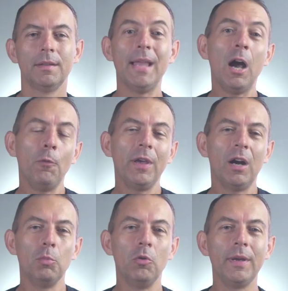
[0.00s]
Now we
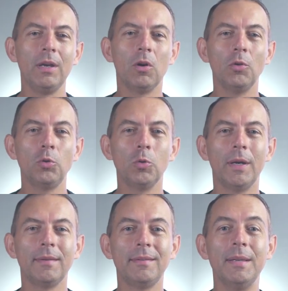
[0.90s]
are moving on to a
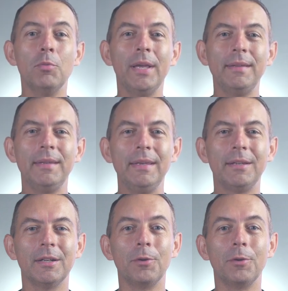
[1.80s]
uh, simulating uh,